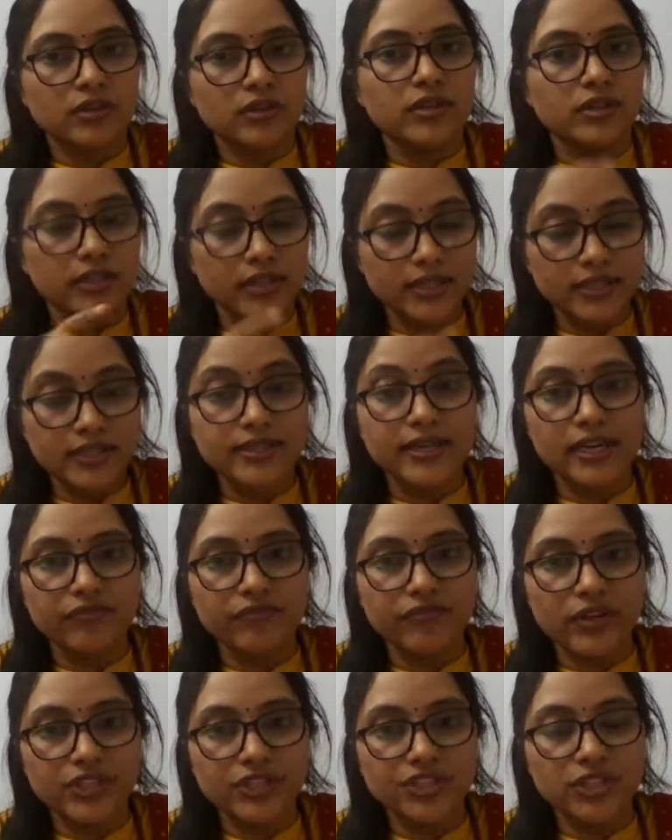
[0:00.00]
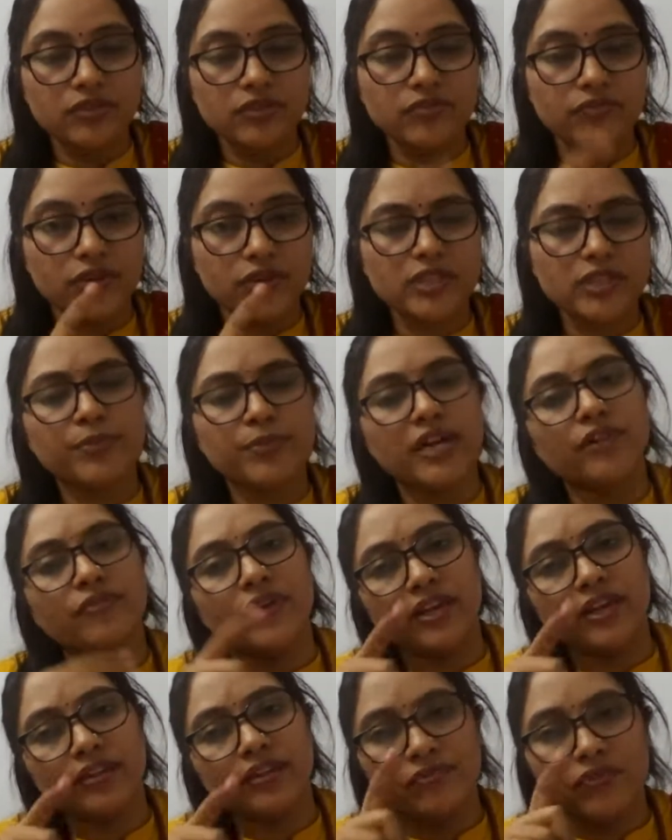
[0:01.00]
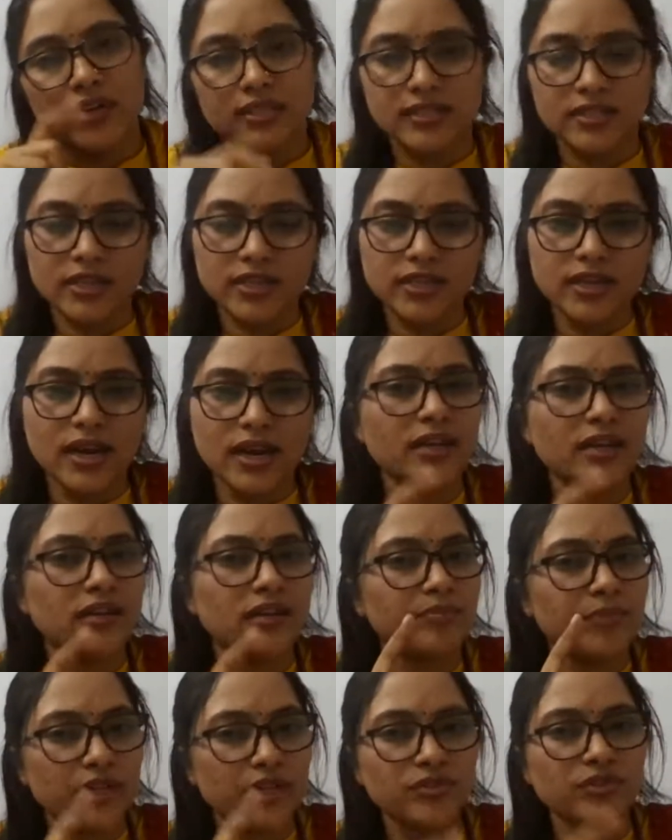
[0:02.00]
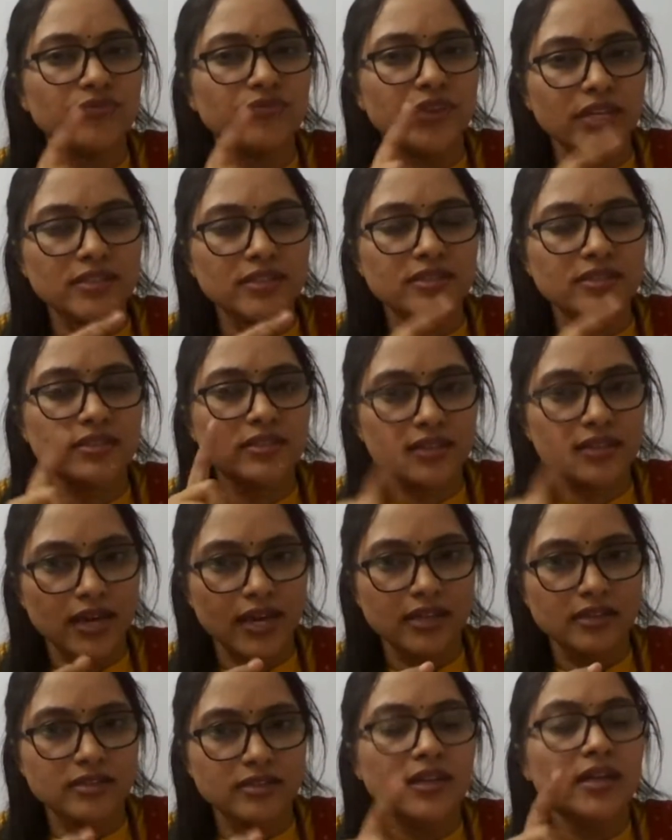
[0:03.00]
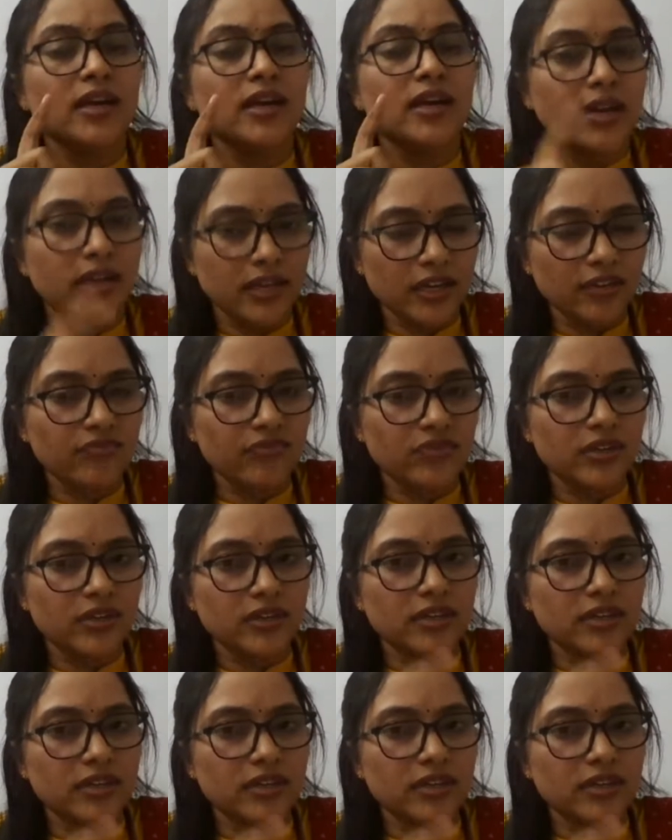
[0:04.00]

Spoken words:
this infection will spread very fastly, and because of itch scratch, if